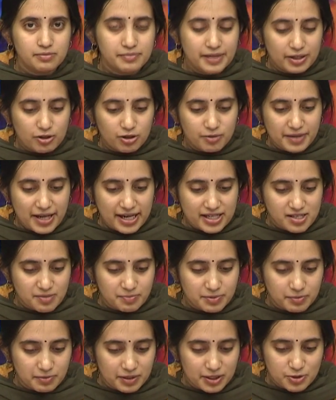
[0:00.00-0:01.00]
may not be
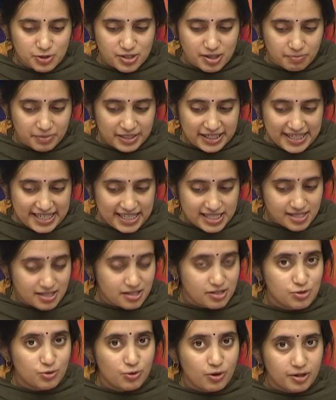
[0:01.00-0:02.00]
acceptable to somebody else
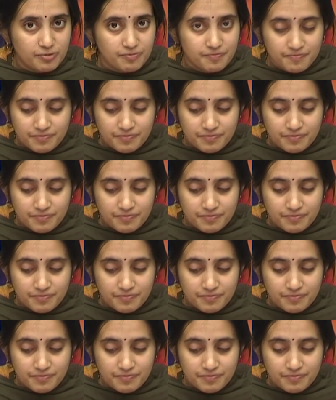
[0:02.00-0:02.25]
and so on.